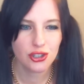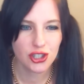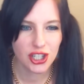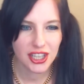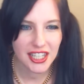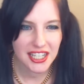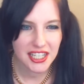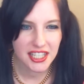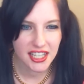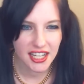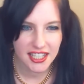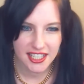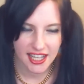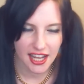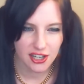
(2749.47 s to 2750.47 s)

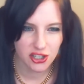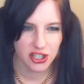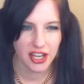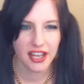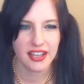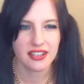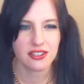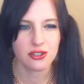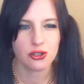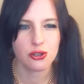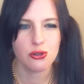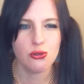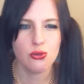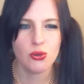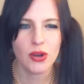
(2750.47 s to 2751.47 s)
Jaleesa Sanchez,
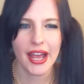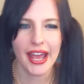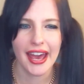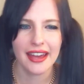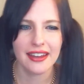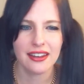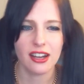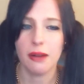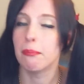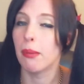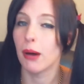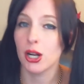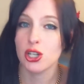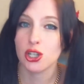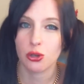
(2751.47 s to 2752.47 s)
who had a
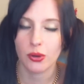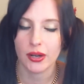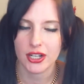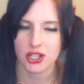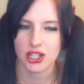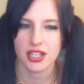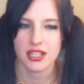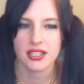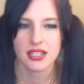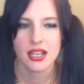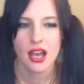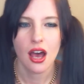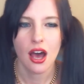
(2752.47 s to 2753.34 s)
bunch of questions.